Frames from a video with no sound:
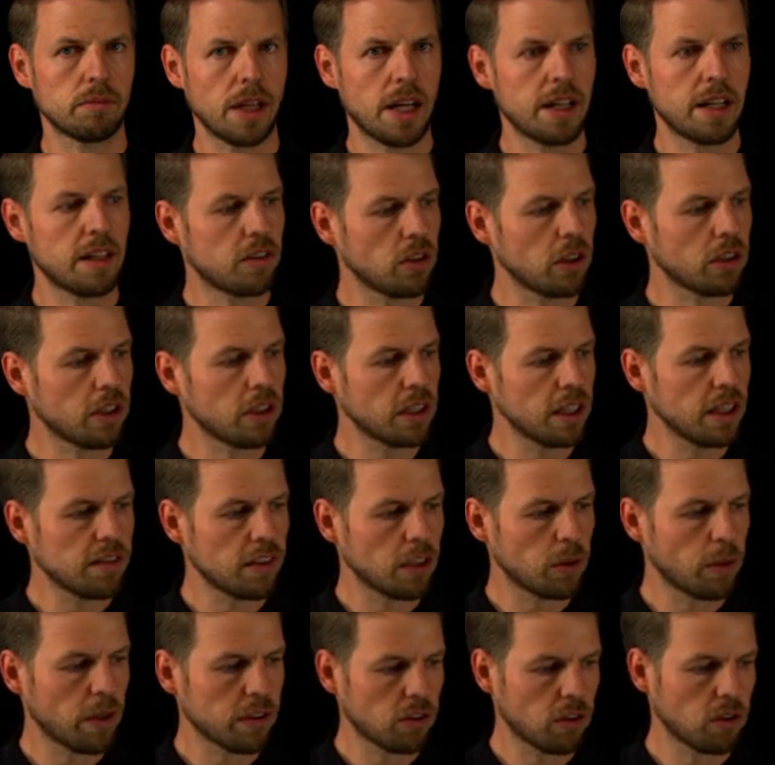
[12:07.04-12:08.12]
And it's not an easy
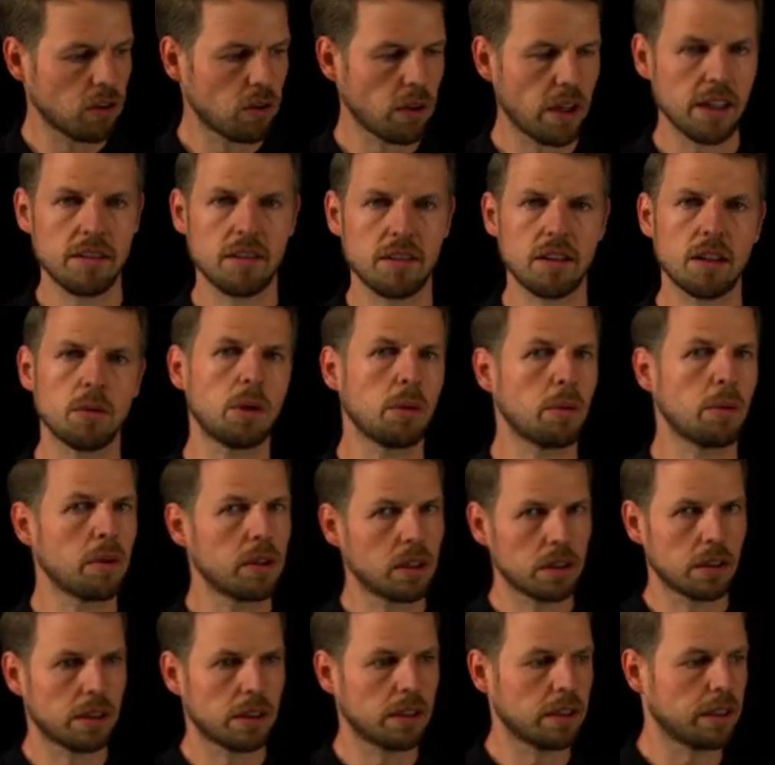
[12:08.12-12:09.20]
question to answer. We will
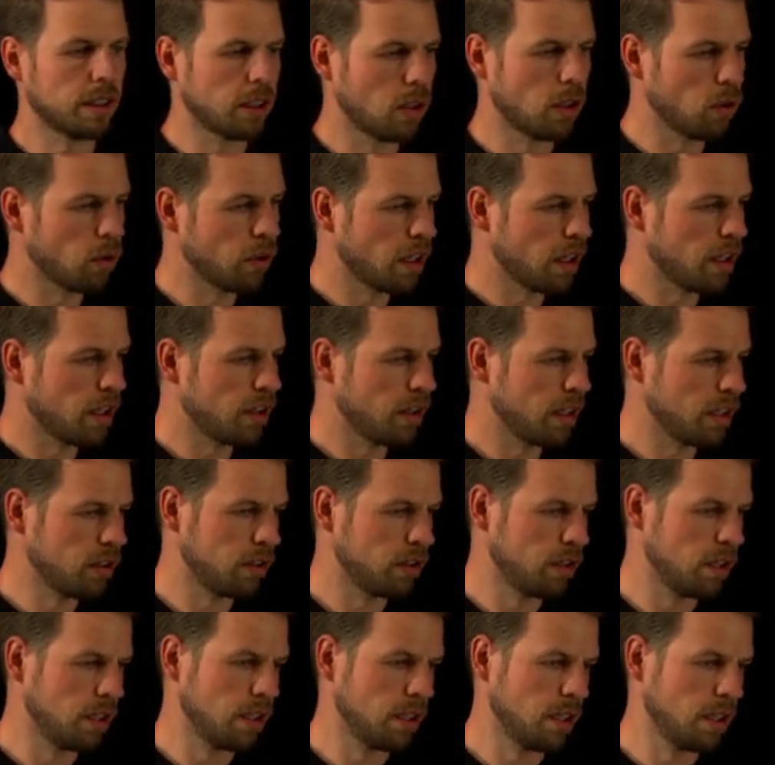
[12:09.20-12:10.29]
go there in,
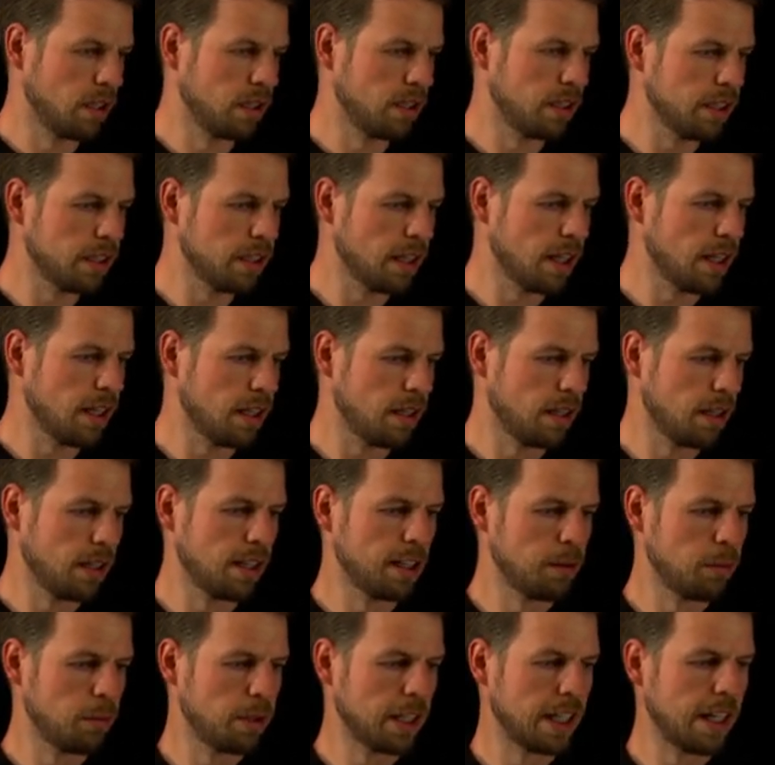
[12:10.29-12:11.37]
in detail a little
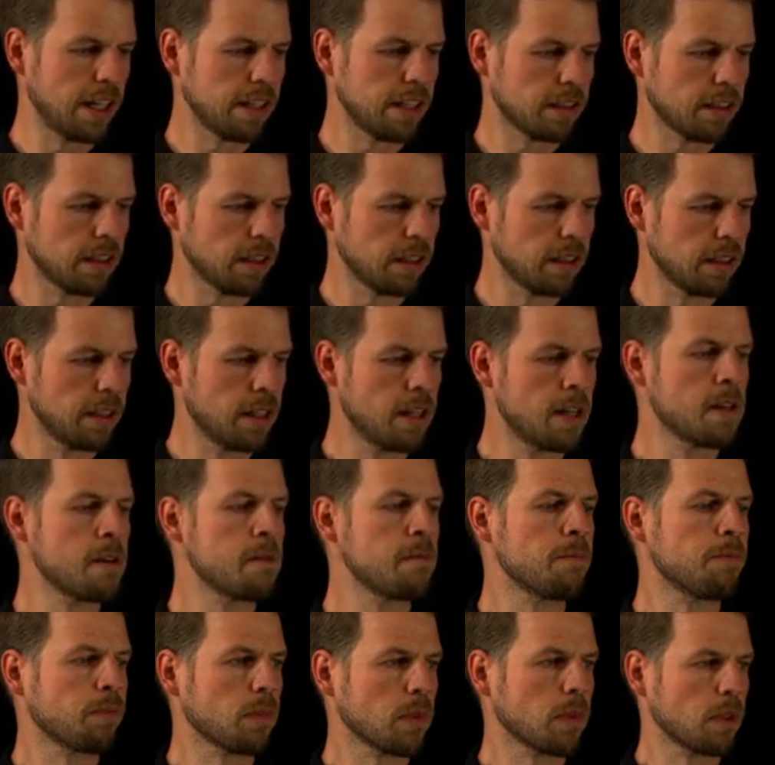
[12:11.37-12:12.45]
bit later.
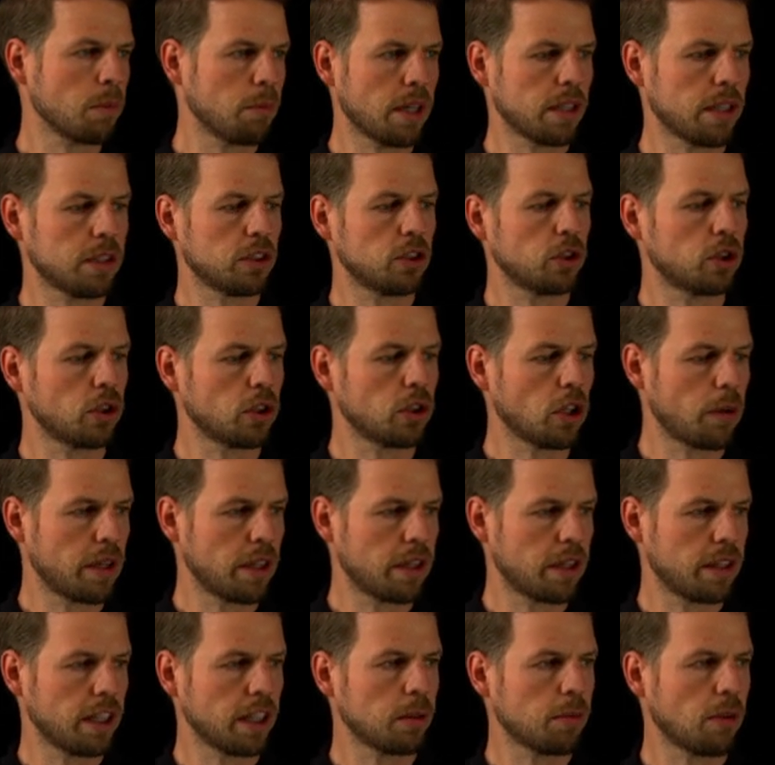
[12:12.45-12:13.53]
But you should already
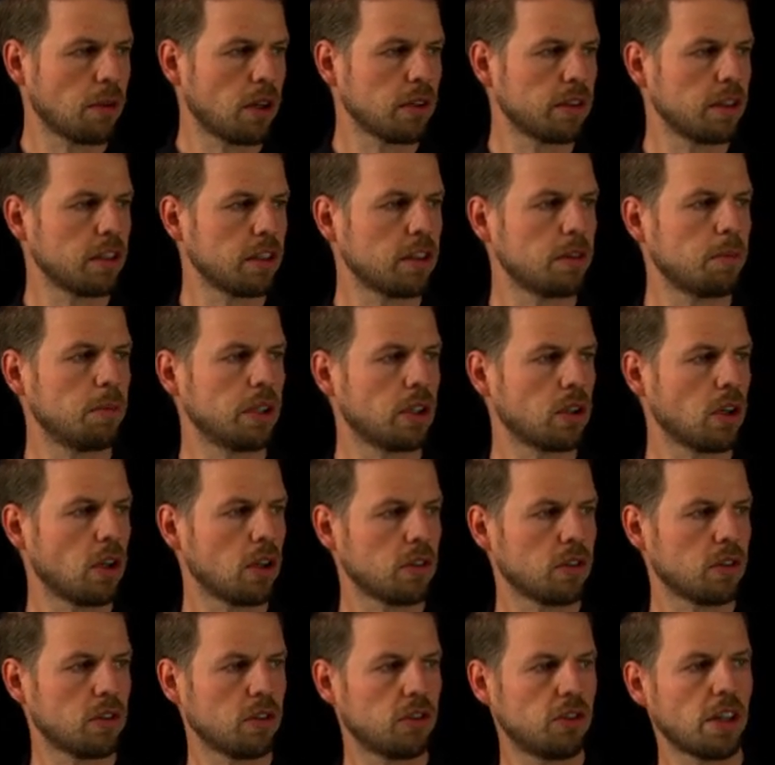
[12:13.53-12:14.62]
think about this,
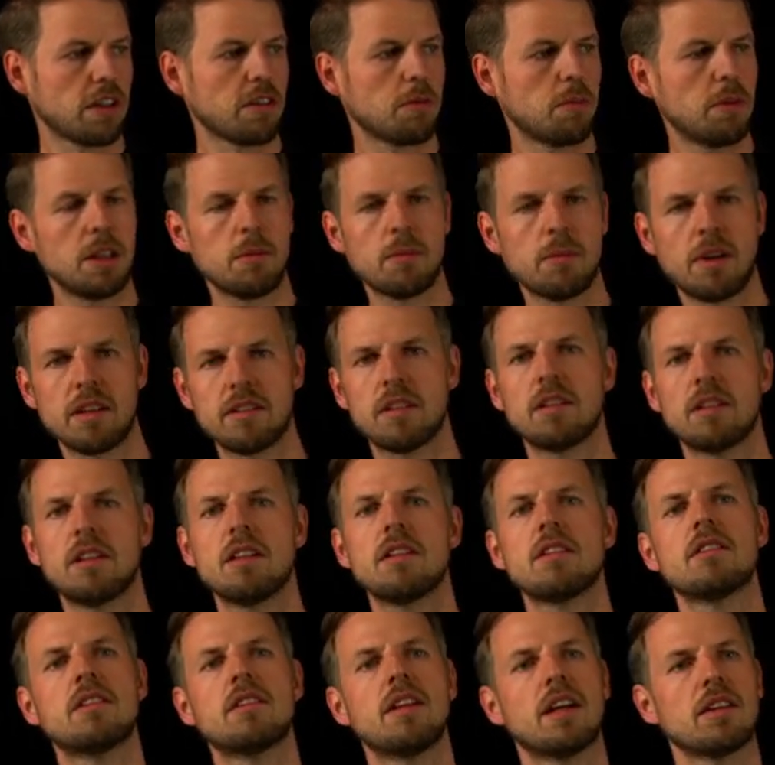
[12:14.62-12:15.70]
because just minimizing this
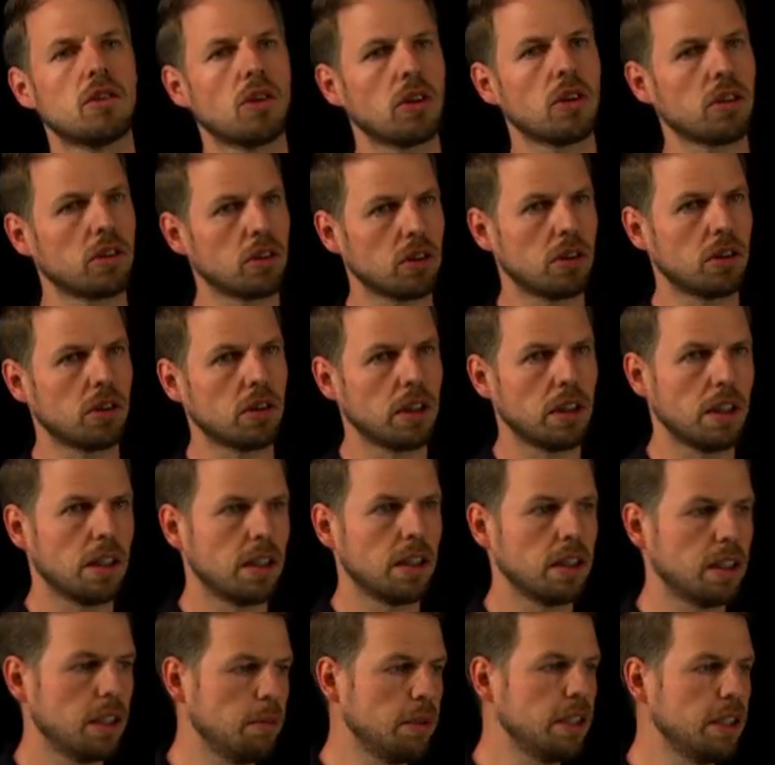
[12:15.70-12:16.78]
does not
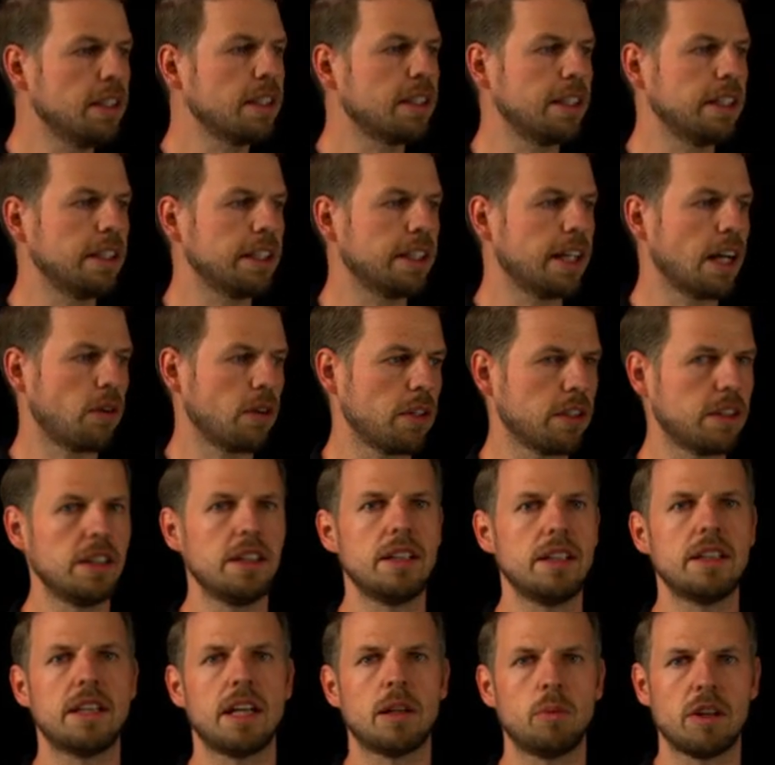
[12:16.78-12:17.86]
immediately guarantee
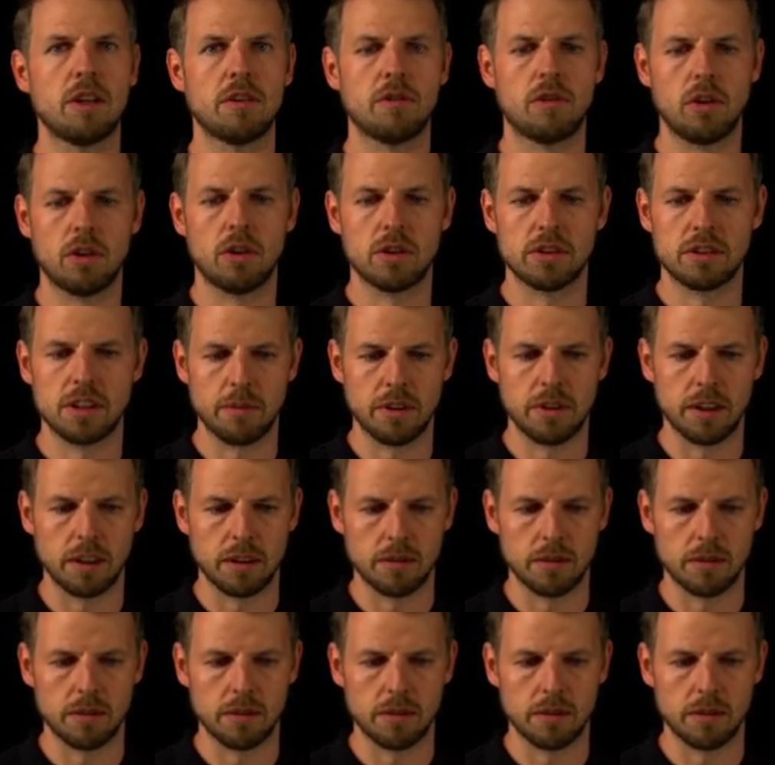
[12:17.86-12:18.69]
that we have learned something.